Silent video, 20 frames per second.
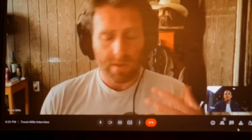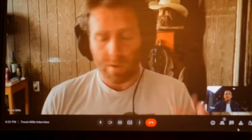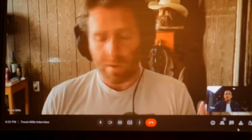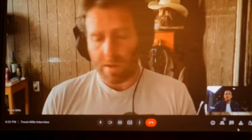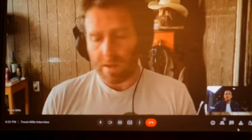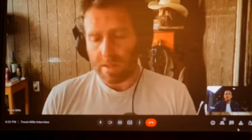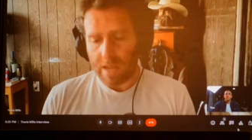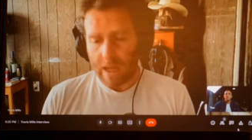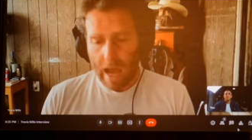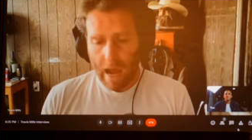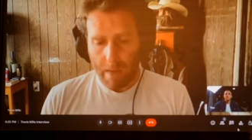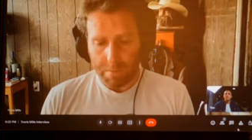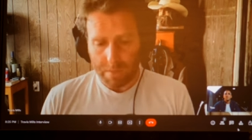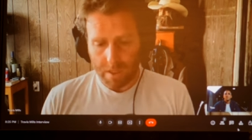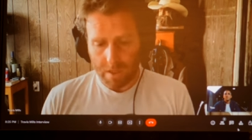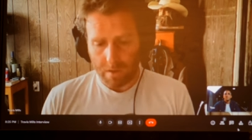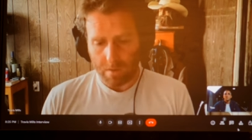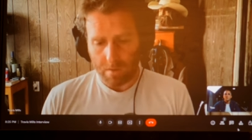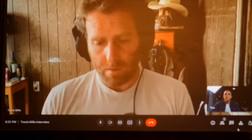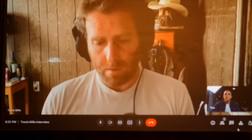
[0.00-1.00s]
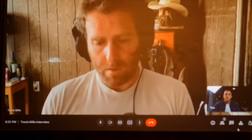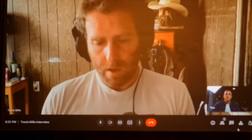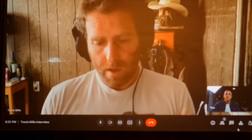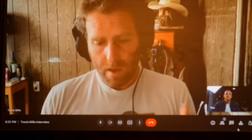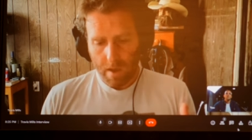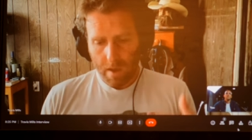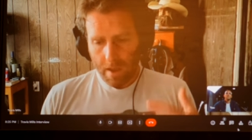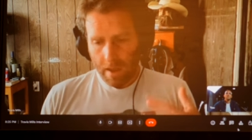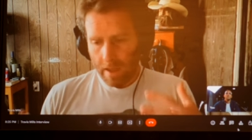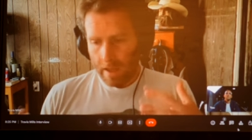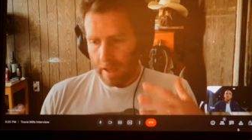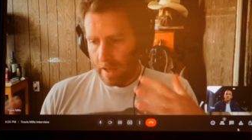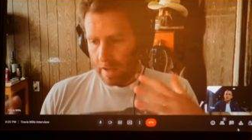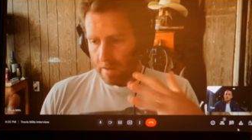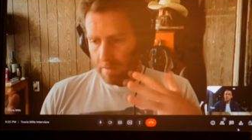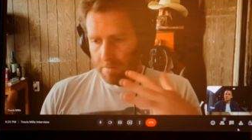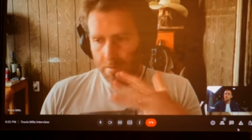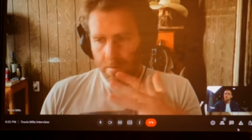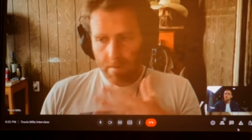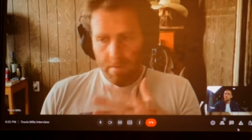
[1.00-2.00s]
to adapt to,
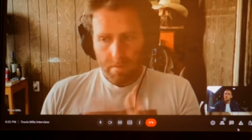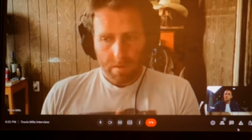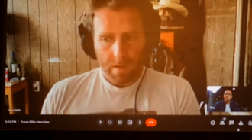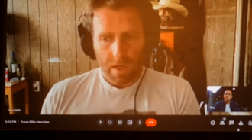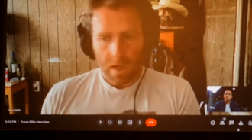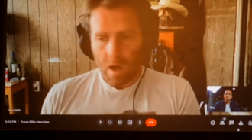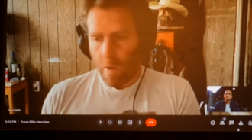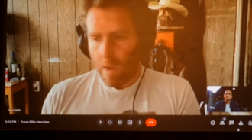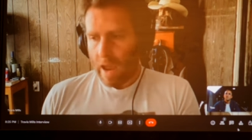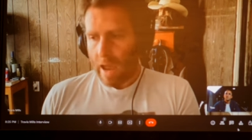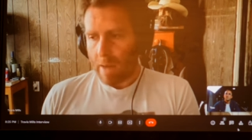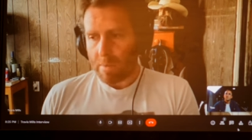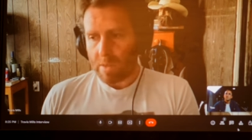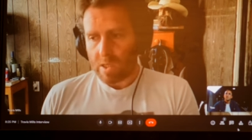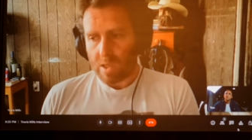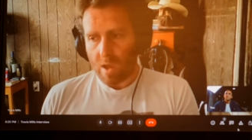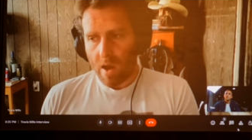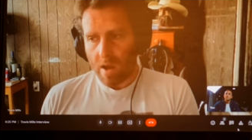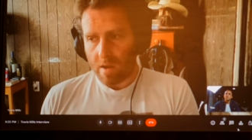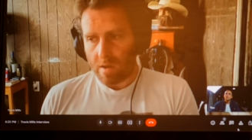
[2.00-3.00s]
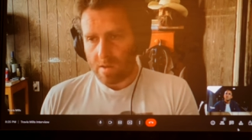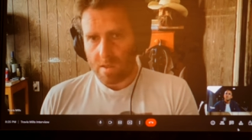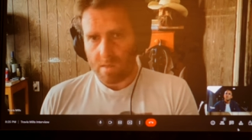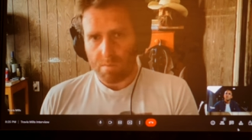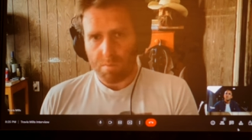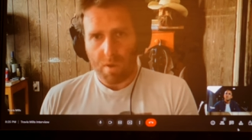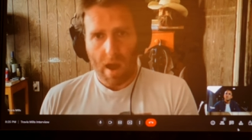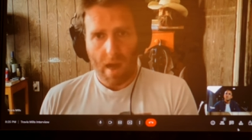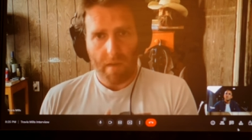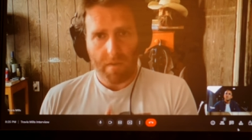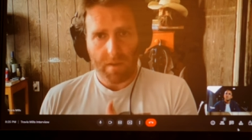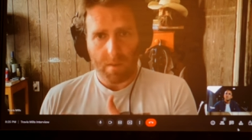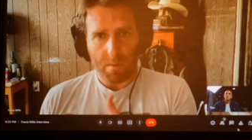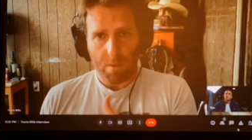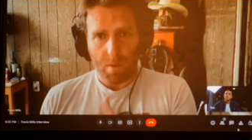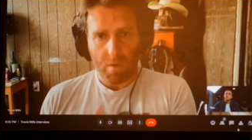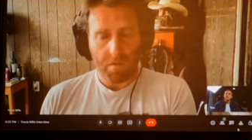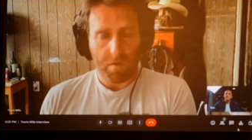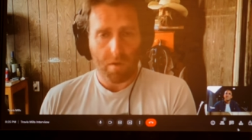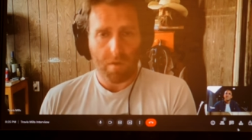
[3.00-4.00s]
you know, Amazon's
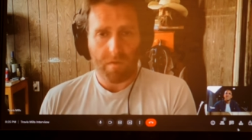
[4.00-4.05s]
profitable for